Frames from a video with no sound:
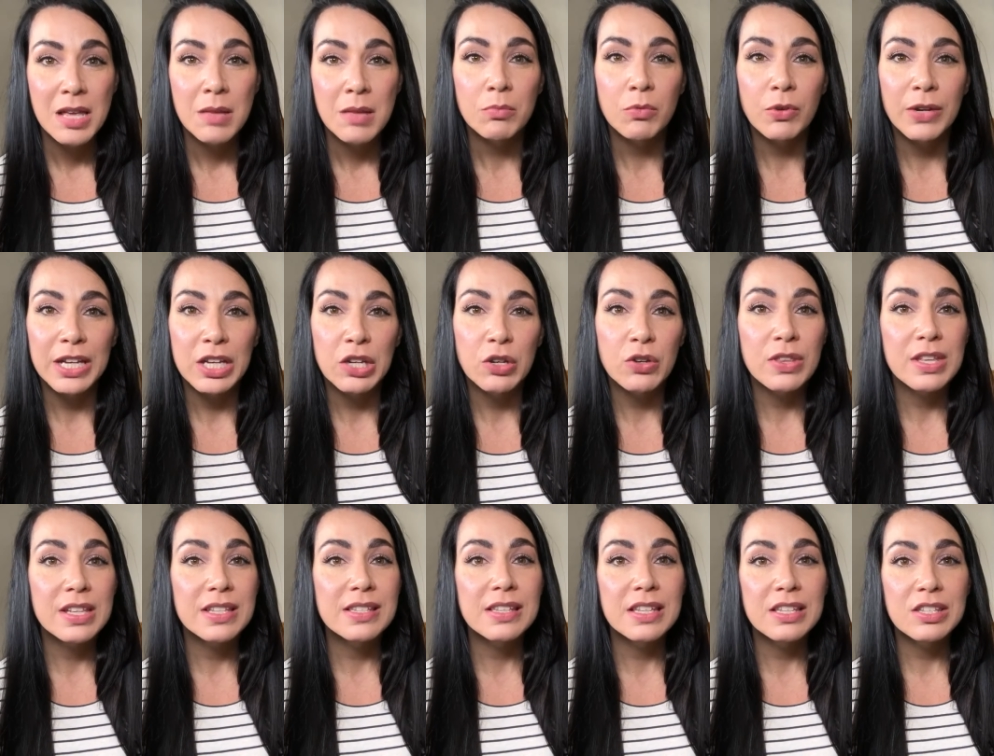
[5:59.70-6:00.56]
Maria, you're
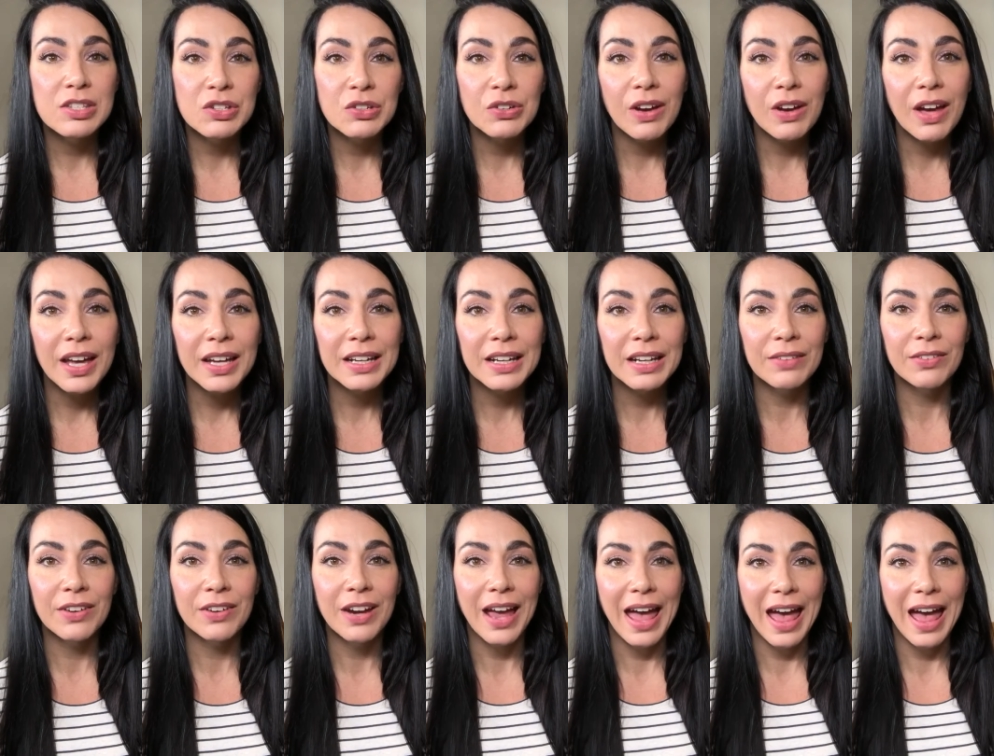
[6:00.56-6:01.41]
the sister I
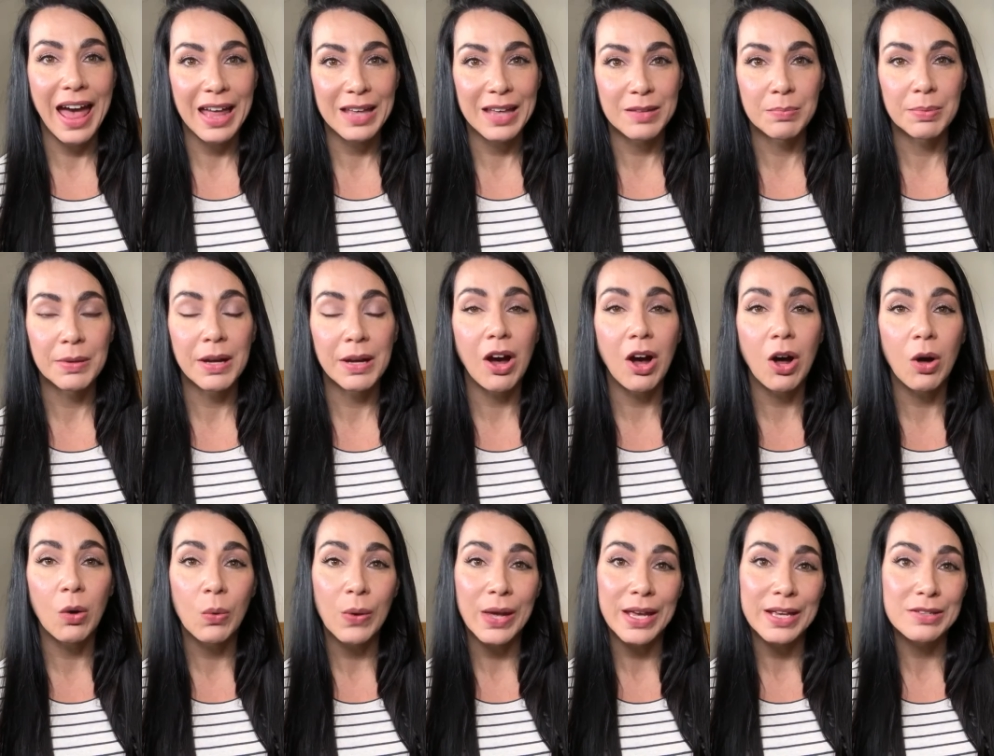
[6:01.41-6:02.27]
never had but
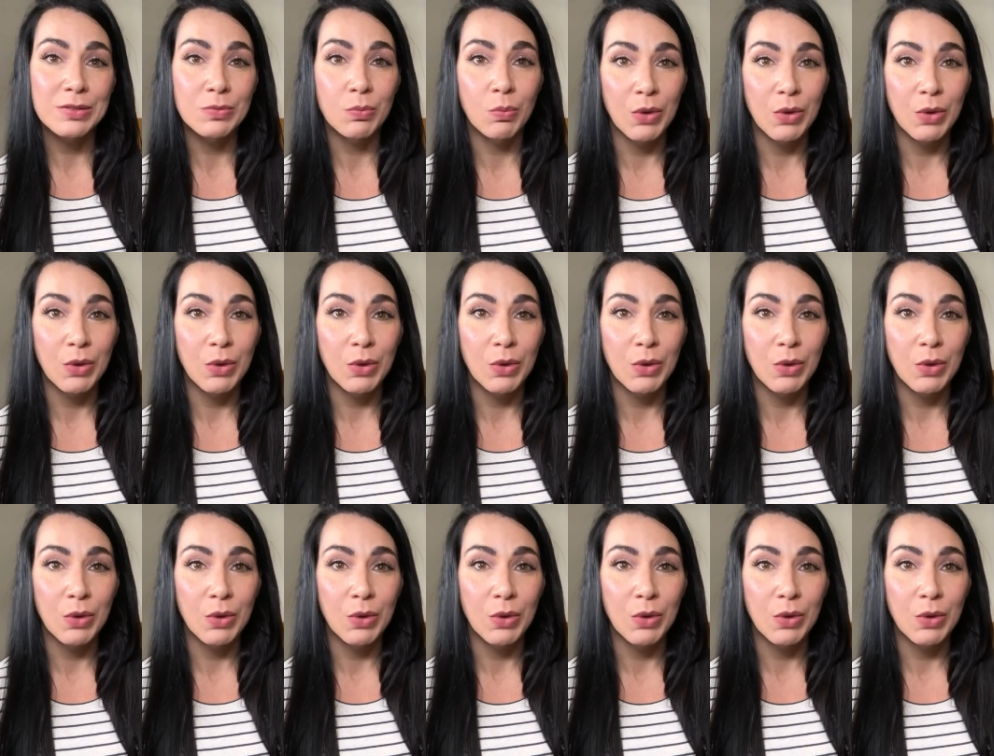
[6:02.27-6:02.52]
always